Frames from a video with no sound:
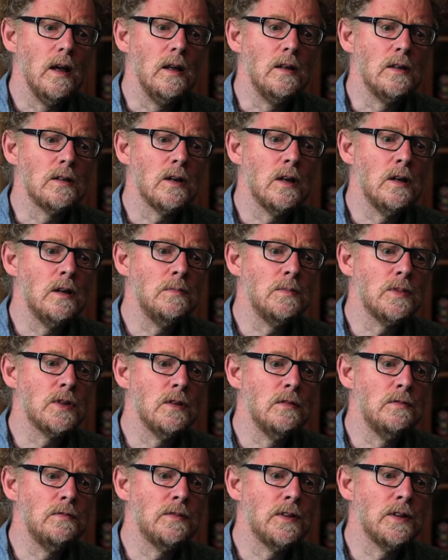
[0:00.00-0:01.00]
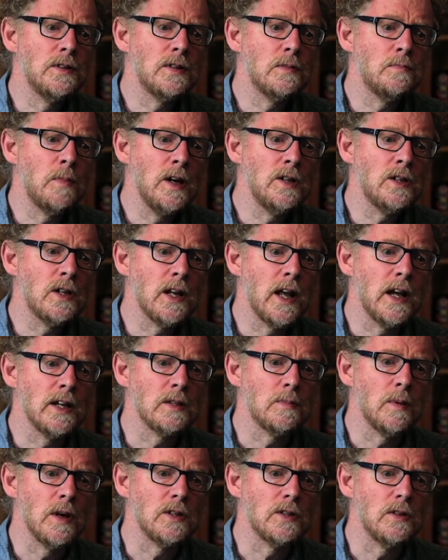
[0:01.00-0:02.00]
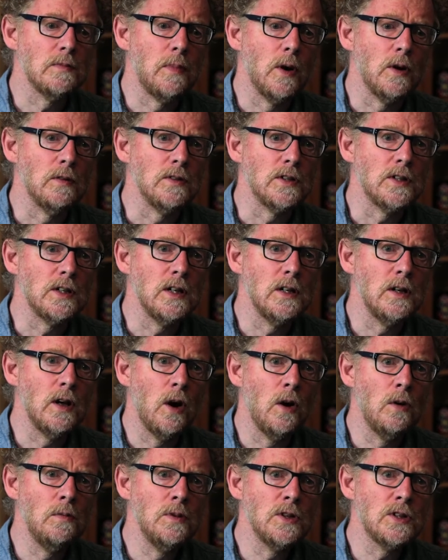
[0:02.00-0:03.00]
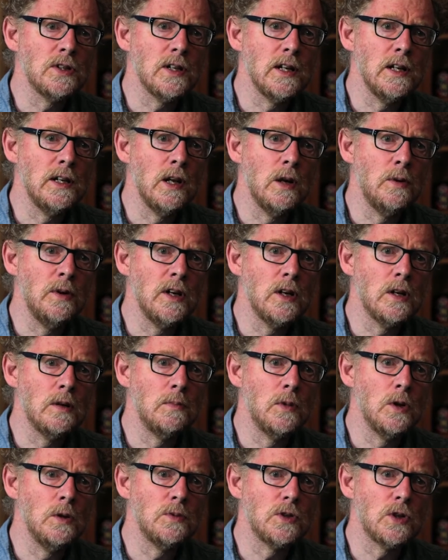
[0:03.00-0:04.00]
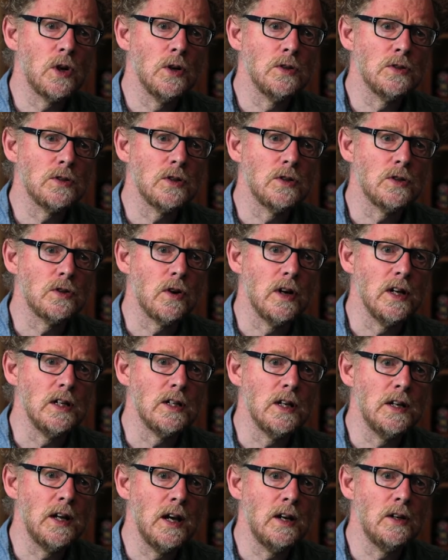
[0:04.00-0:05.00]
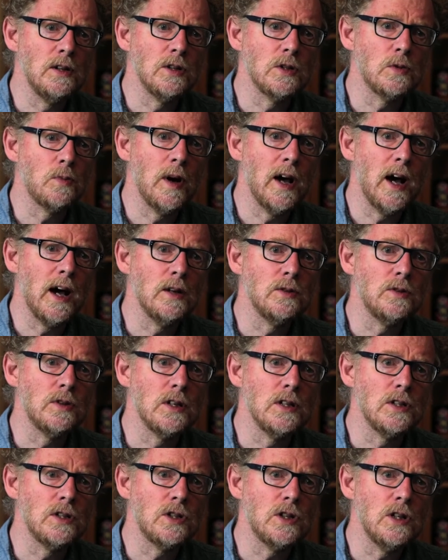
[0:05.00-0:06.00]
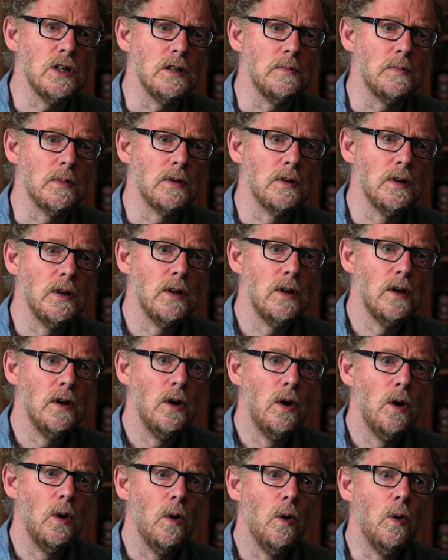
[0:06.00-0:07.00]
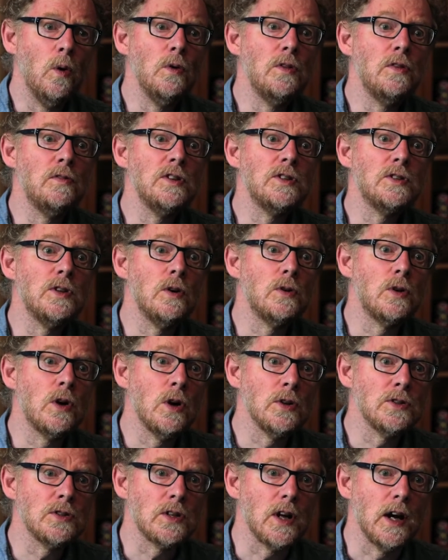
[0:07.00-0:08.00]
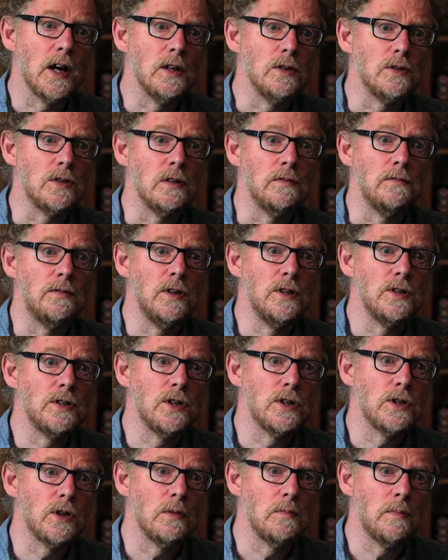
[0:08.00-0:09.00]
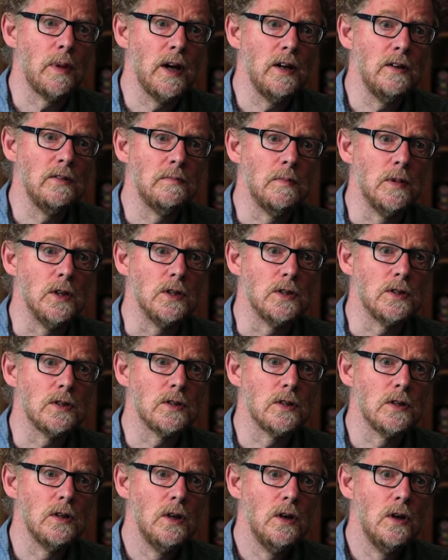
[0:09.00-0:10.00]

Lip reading: In terms of the spatial aspects of poverty, obviously low-income groups concentrate in areas where housing is cheap, or there is no cost to housing, for instance on pavements,